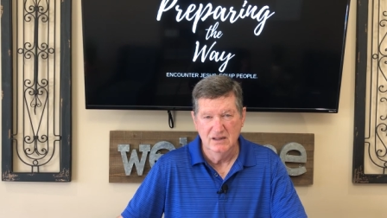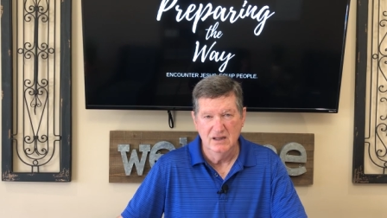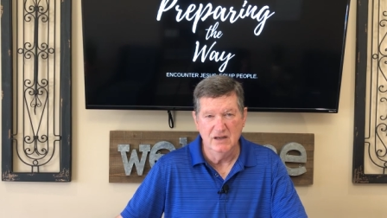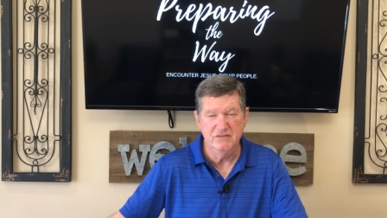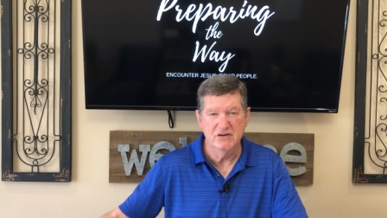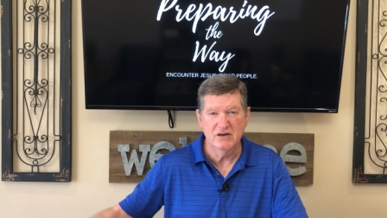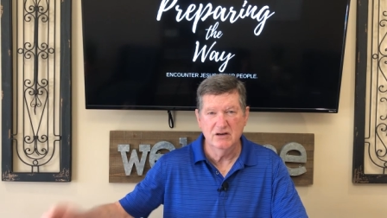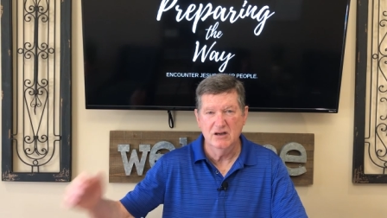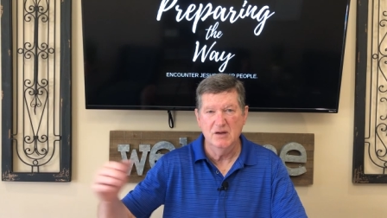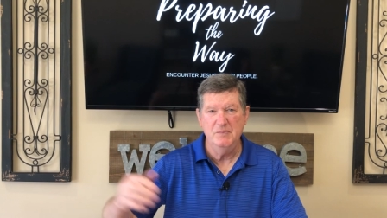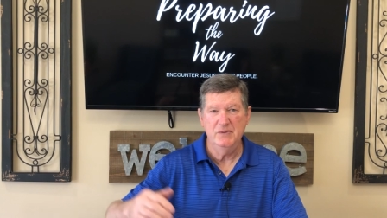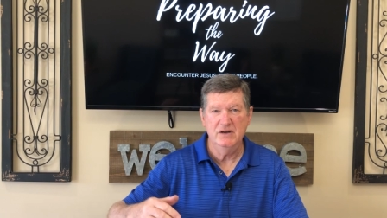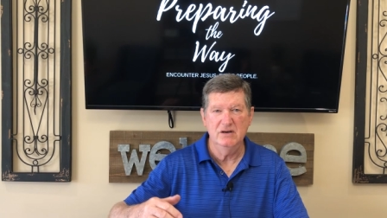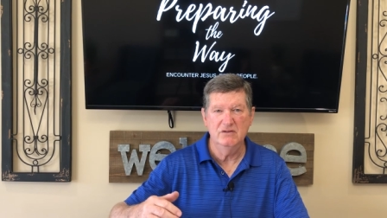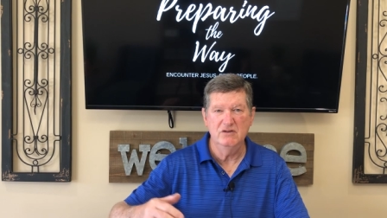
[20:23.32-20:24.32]
If your
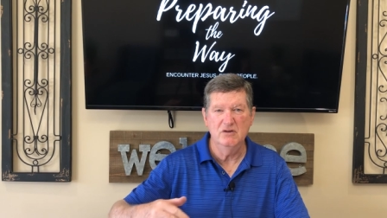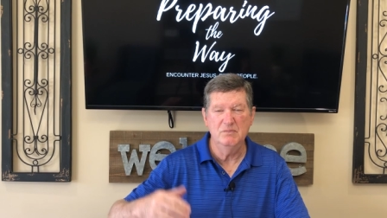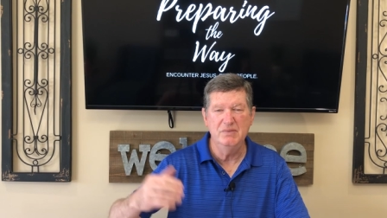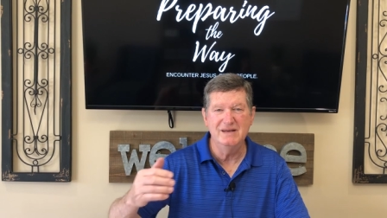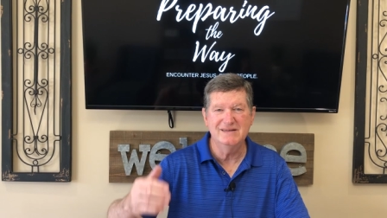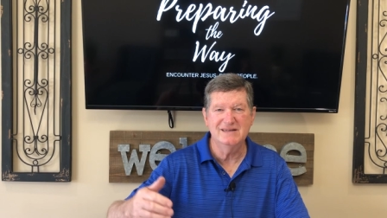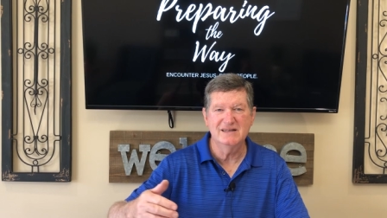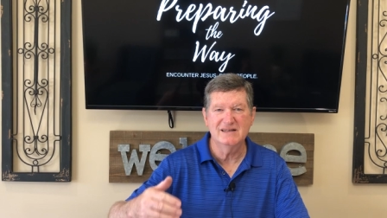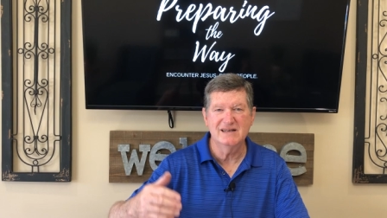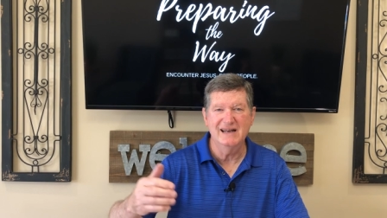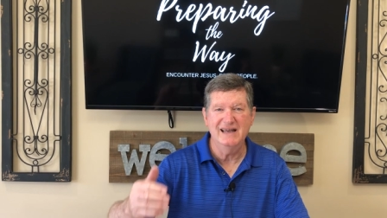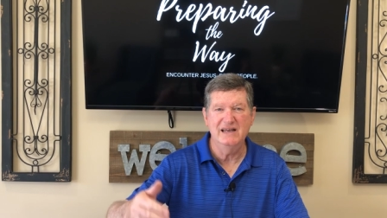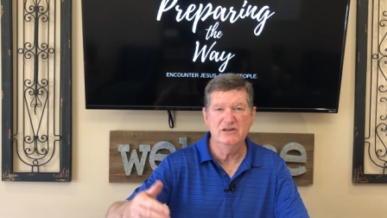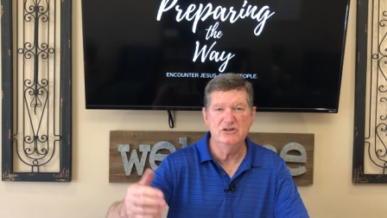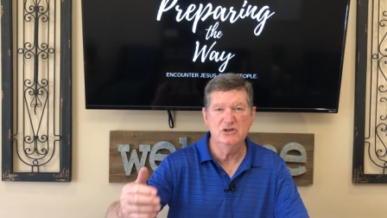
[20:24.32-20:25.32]
company or your business
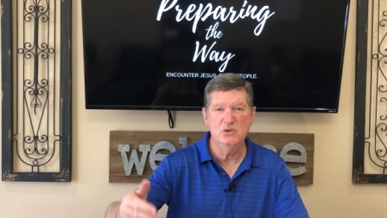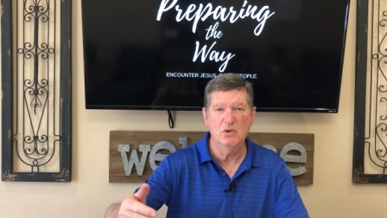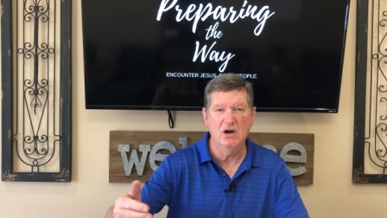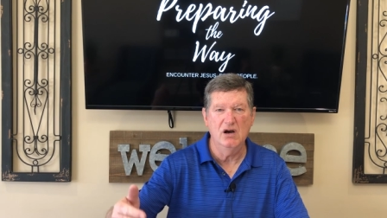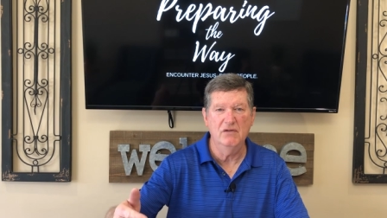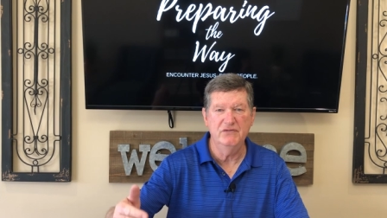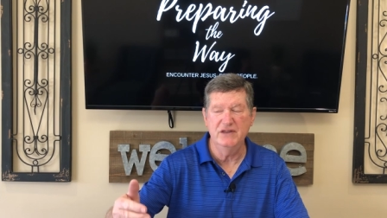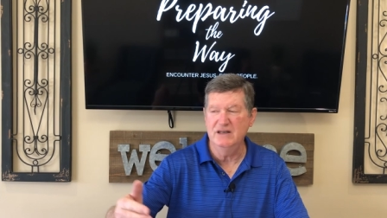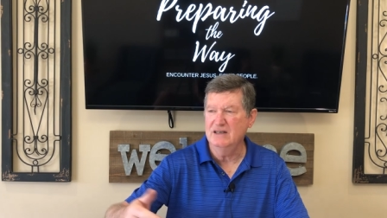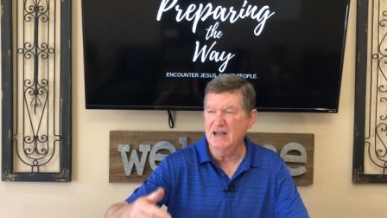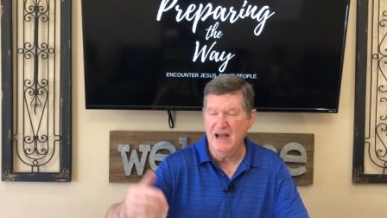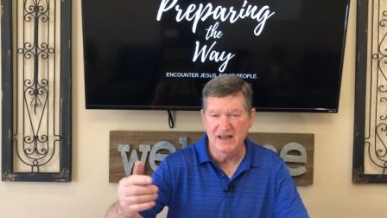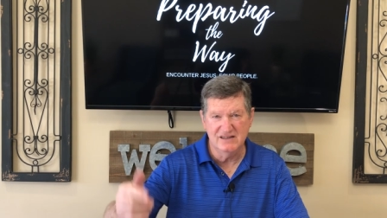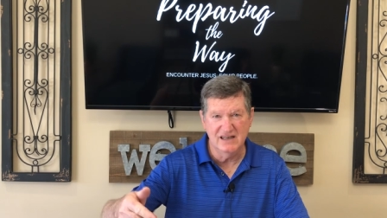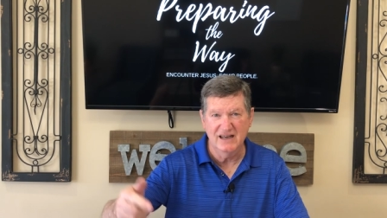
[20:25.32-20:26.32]
lays you off, then
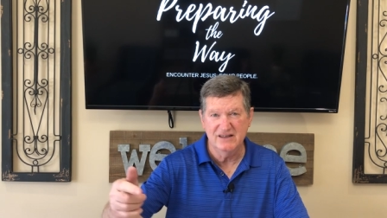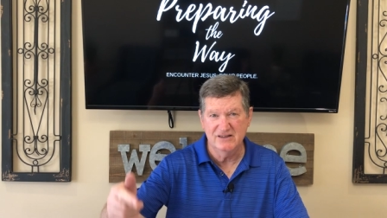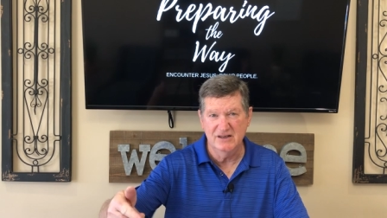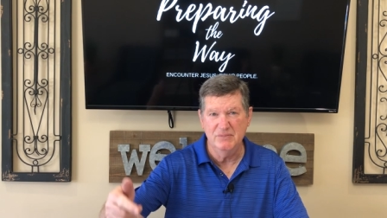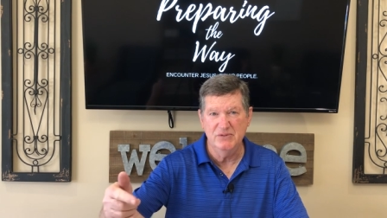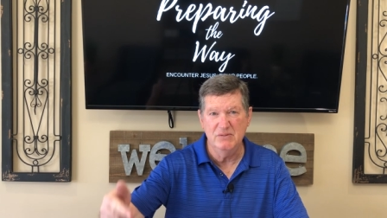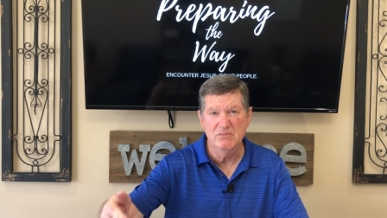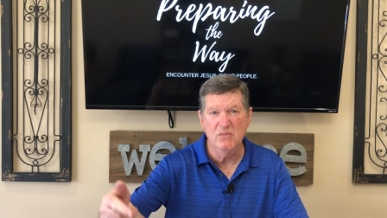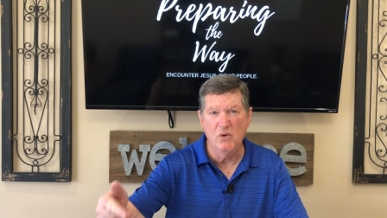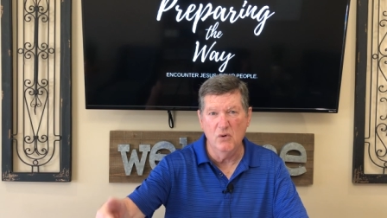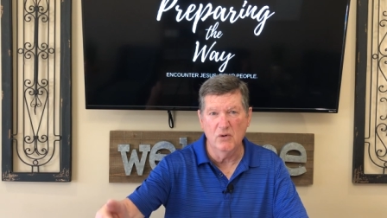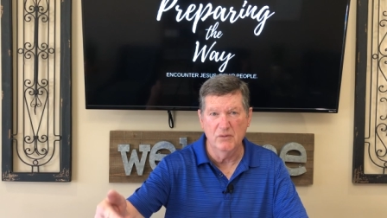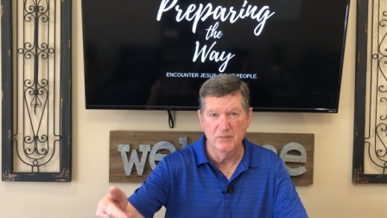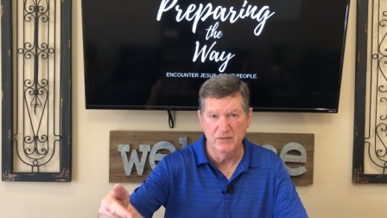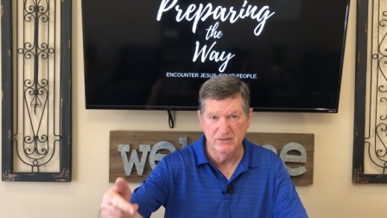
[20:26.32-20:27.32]
God's got something
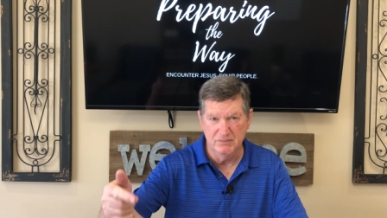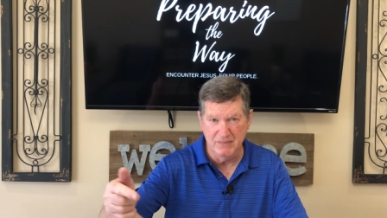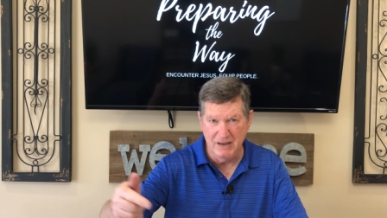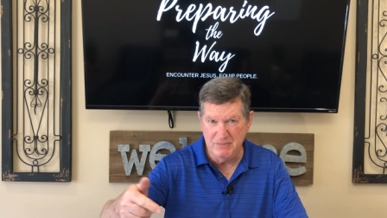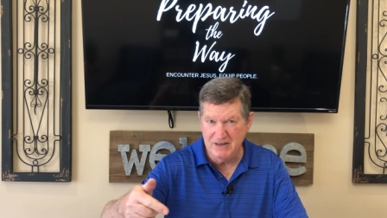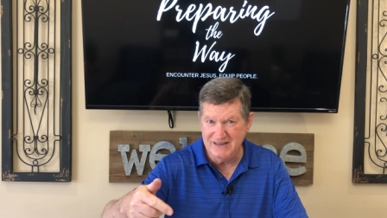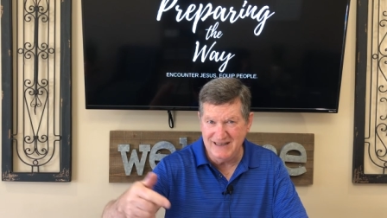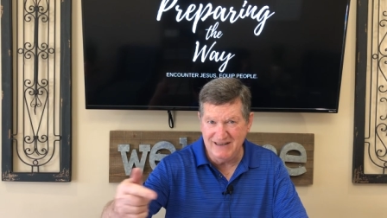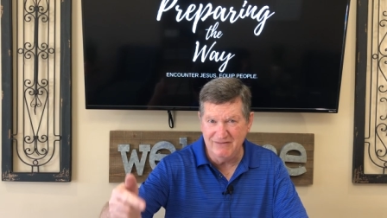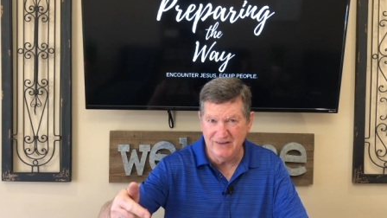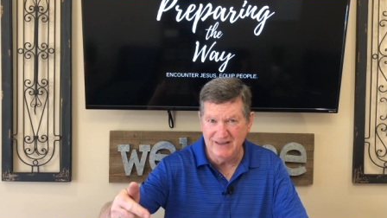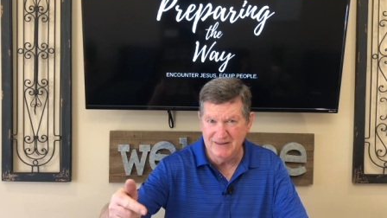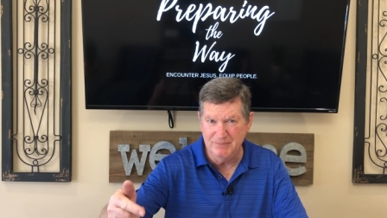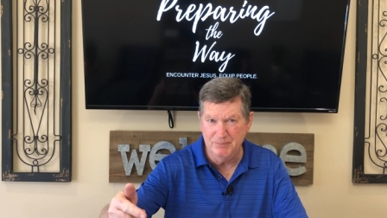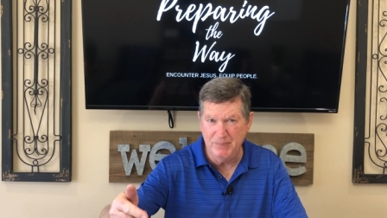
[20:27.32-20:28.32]
more, maybe
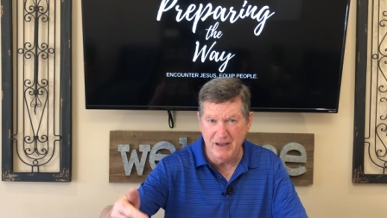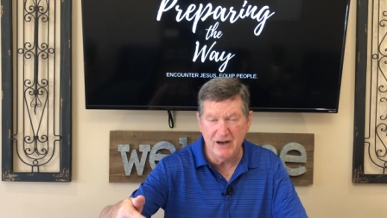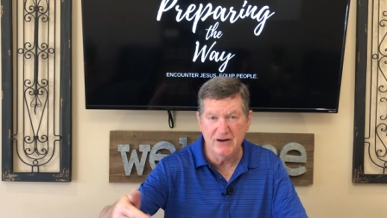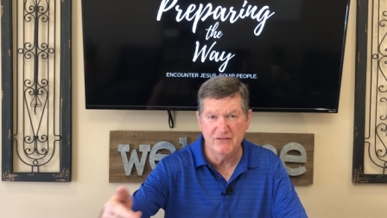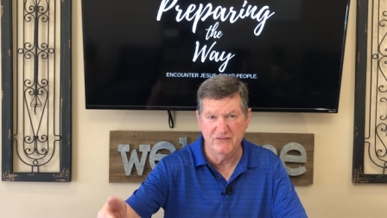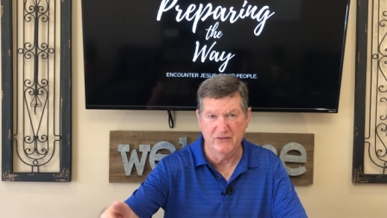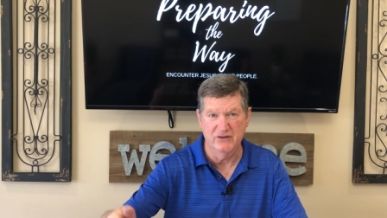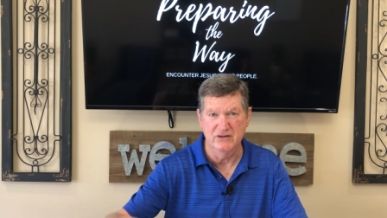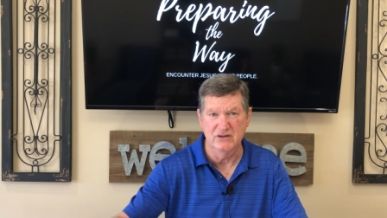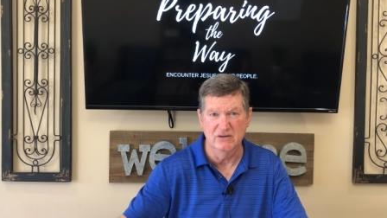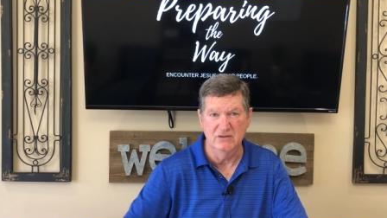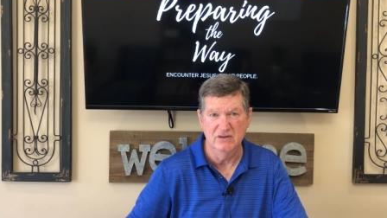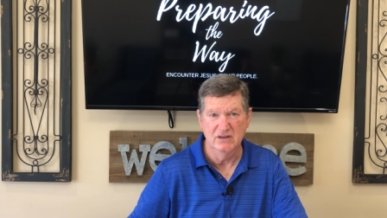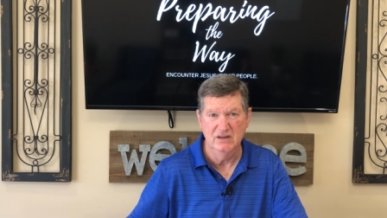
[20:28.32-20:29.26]
better for you.